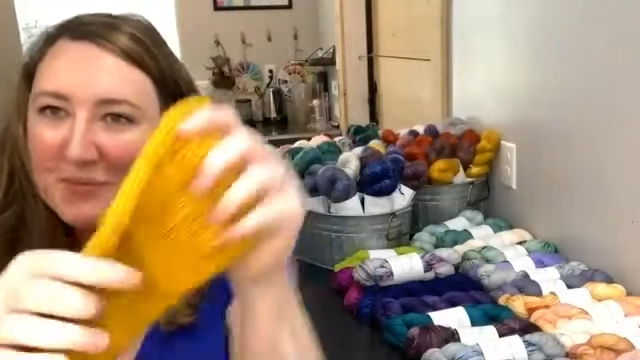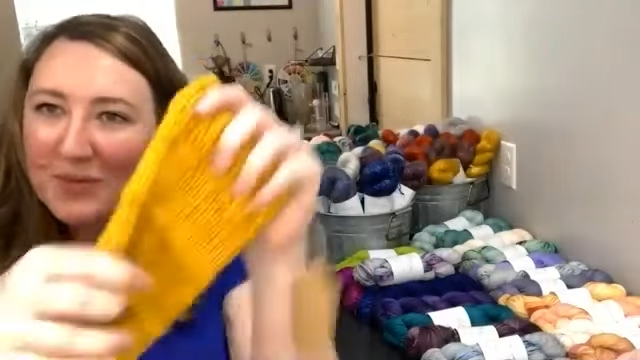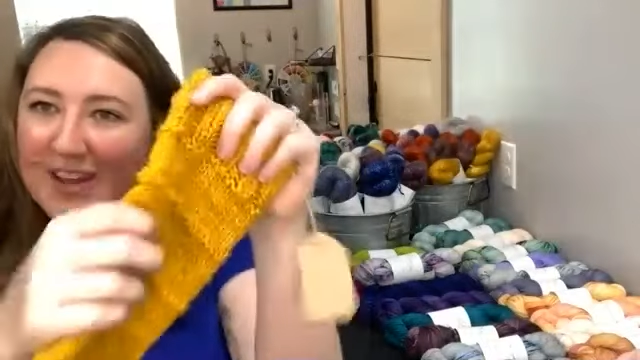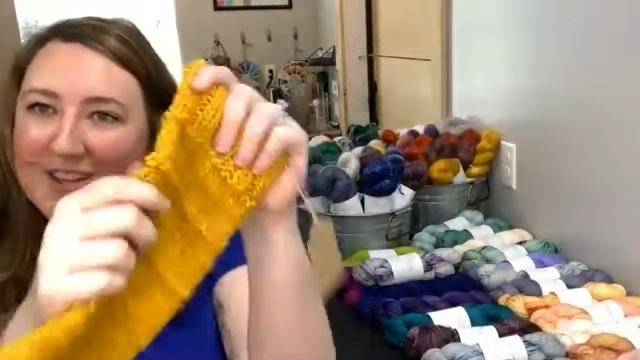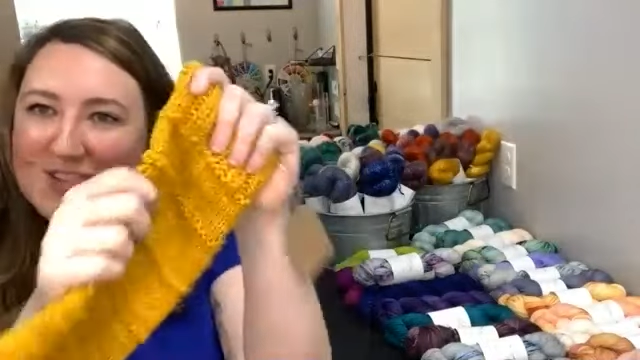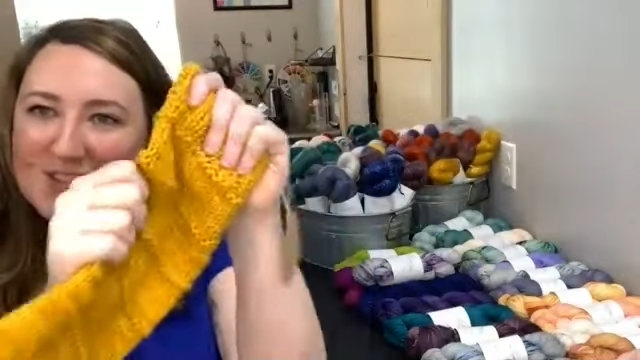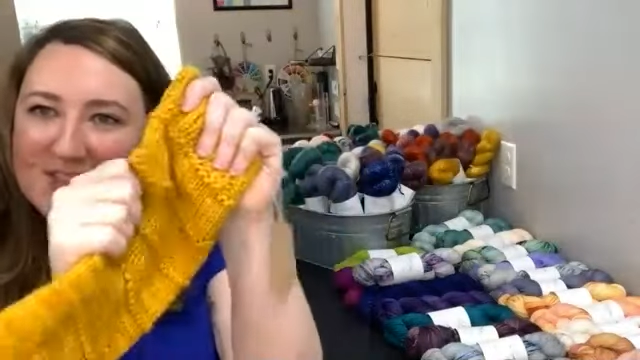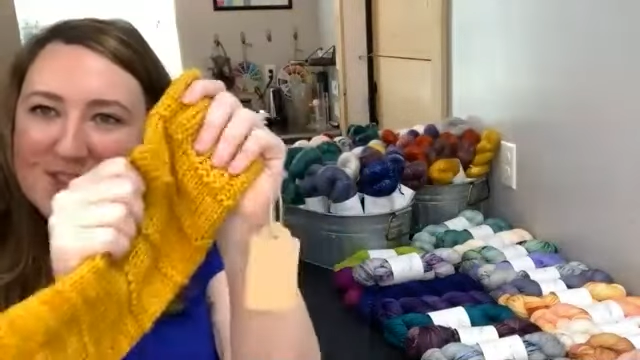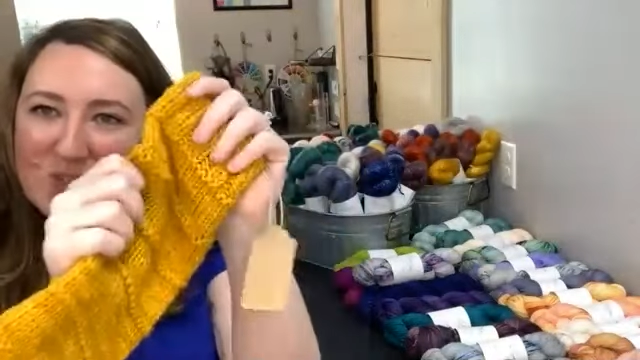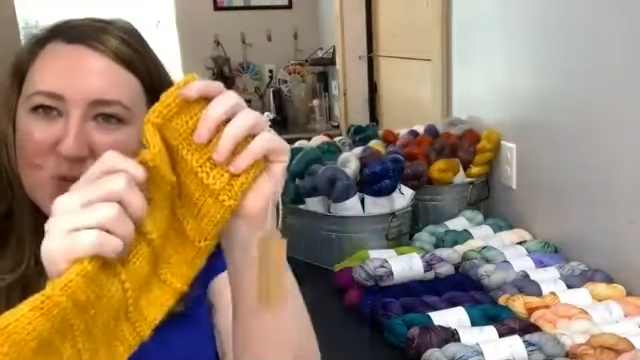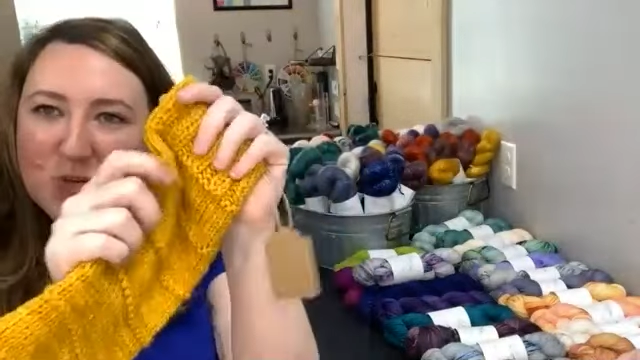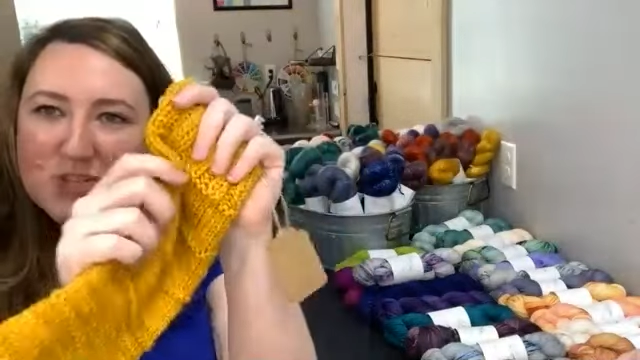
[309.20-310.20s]
it's
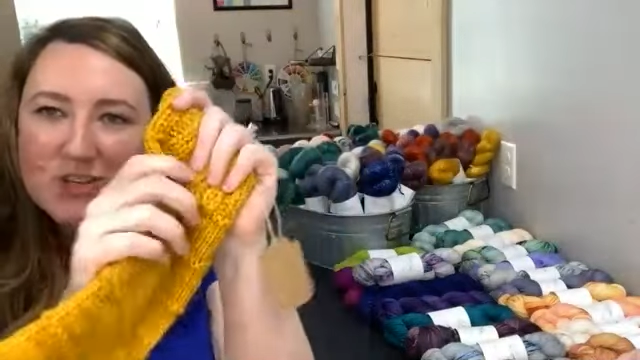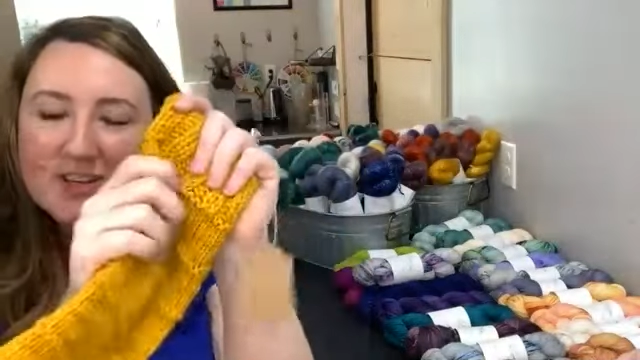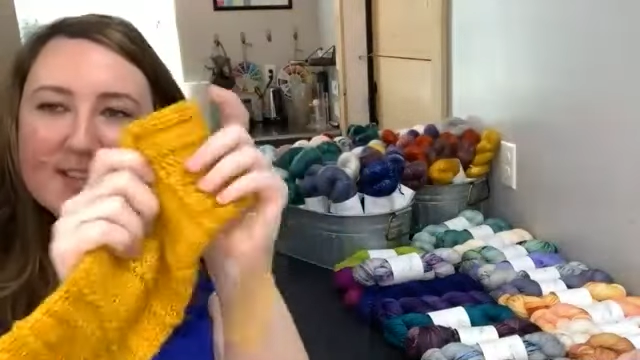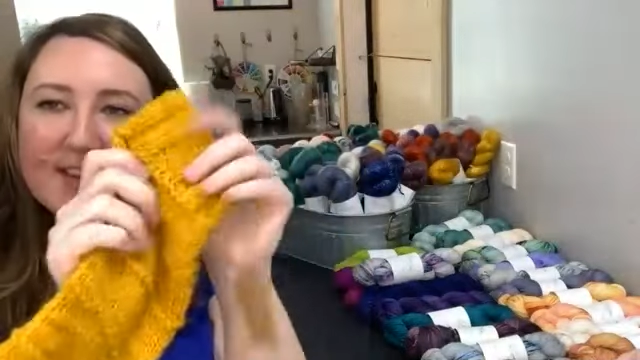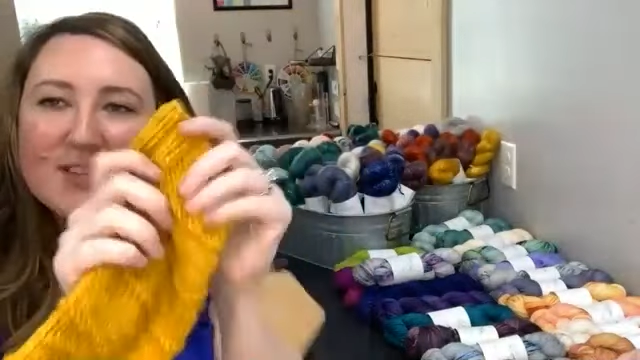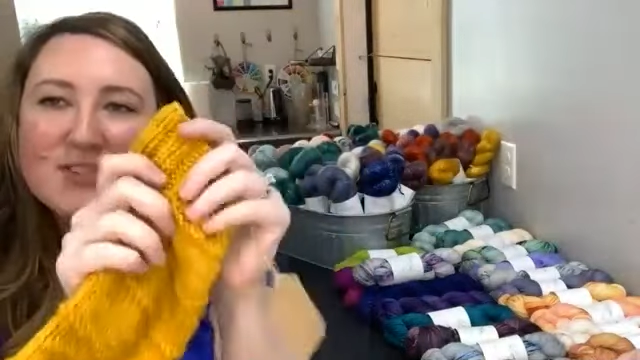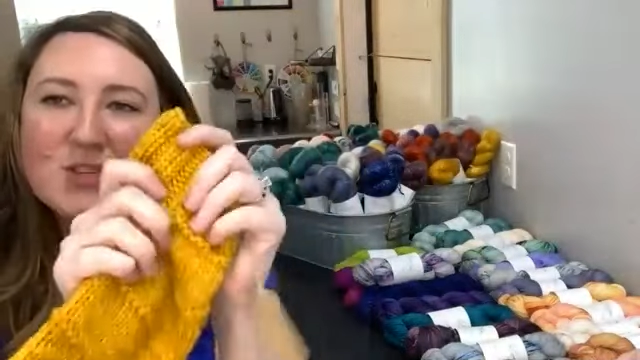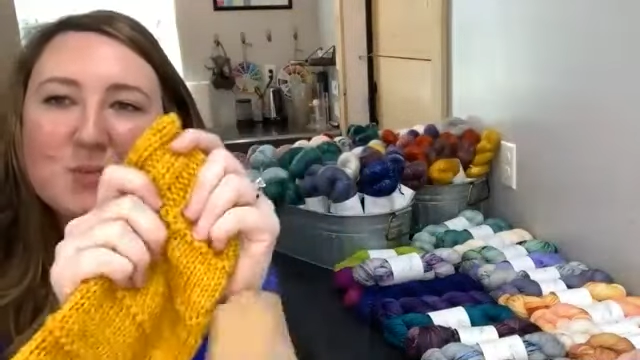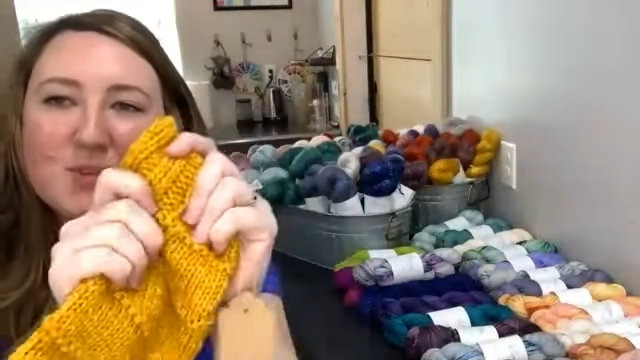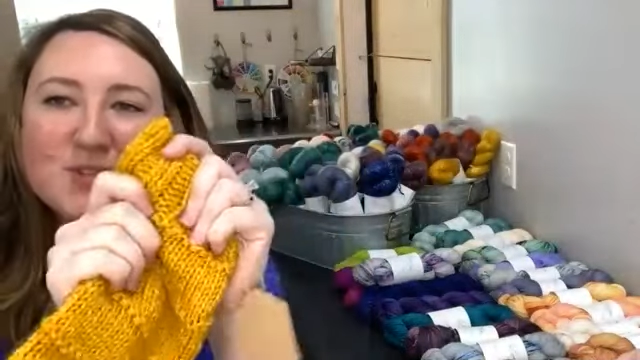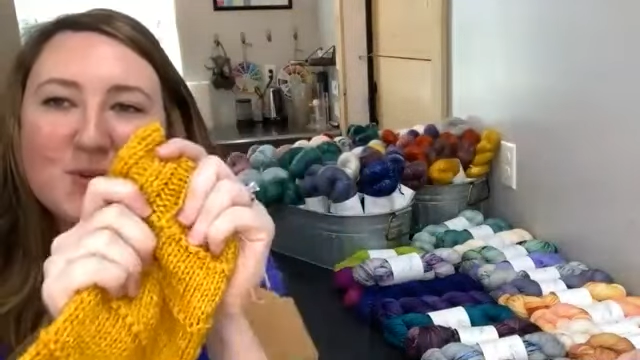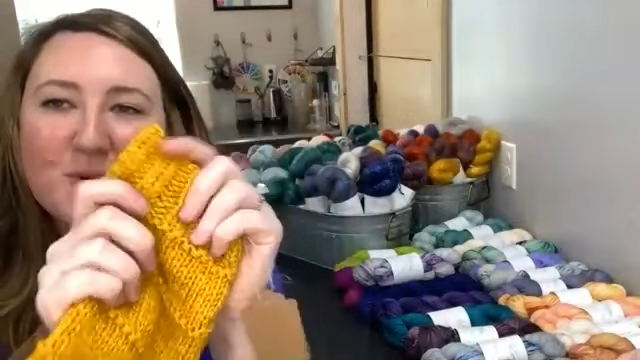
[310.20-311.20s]
squishy. It's like super
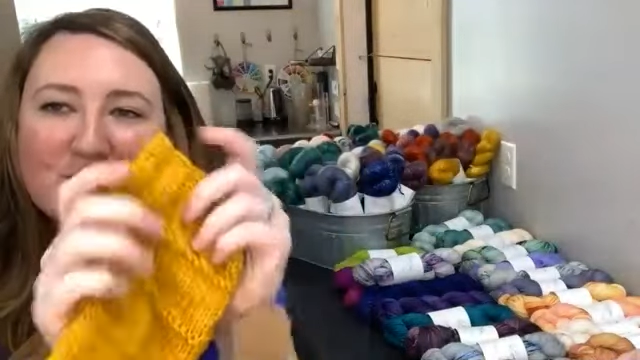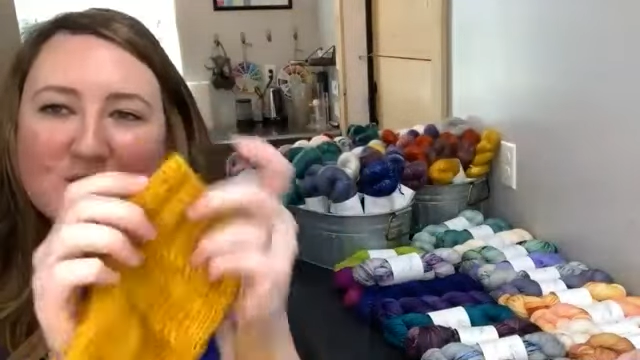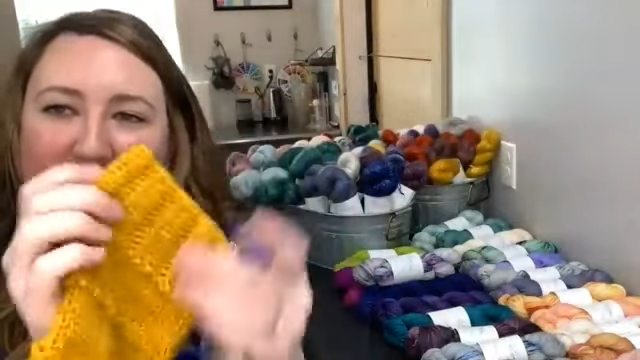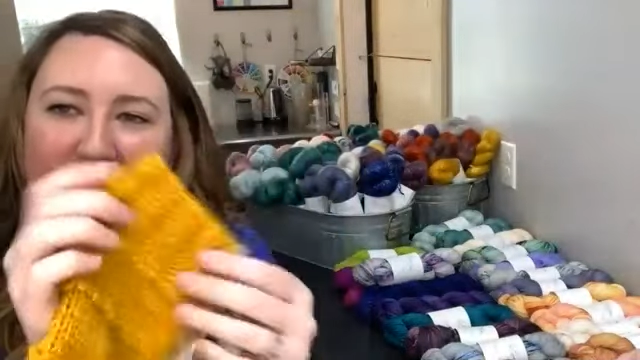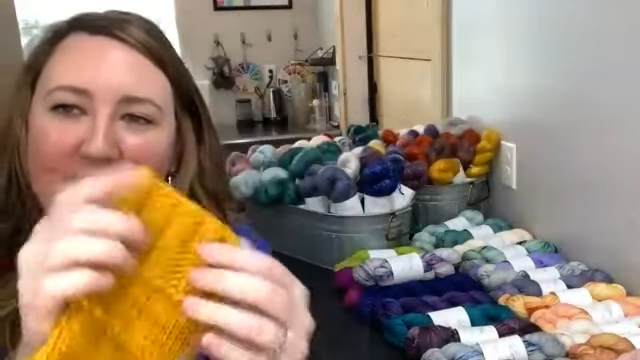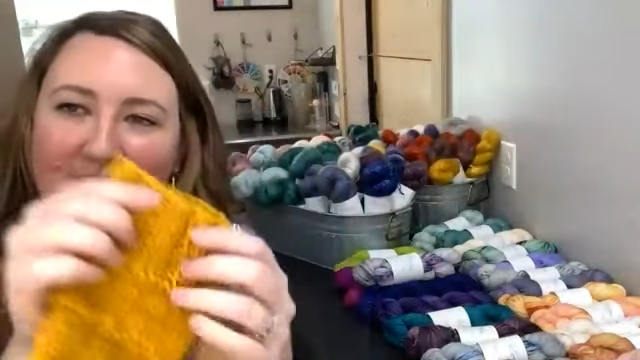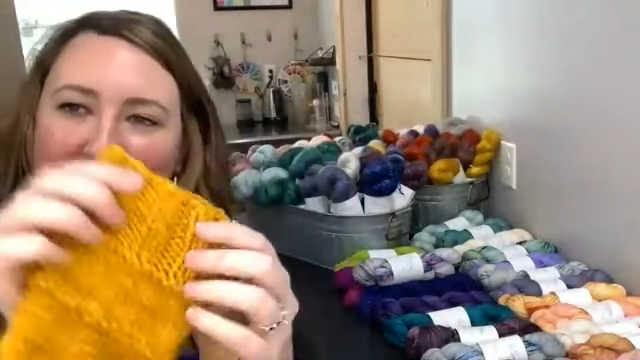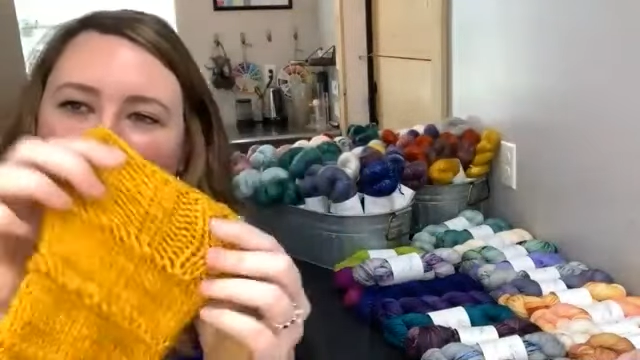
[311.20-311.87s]
squishy. Like